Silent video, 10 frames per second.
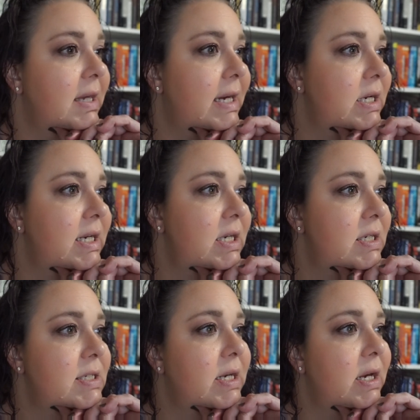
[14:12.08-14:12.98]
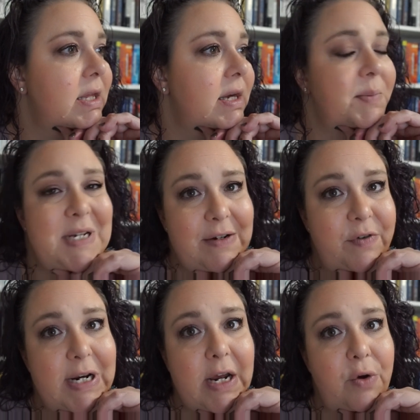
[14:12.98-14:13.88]
That is the update
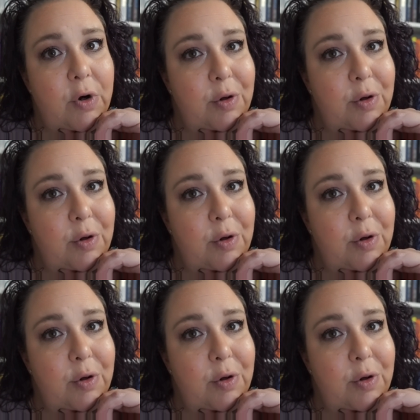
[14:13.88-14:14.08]
for now.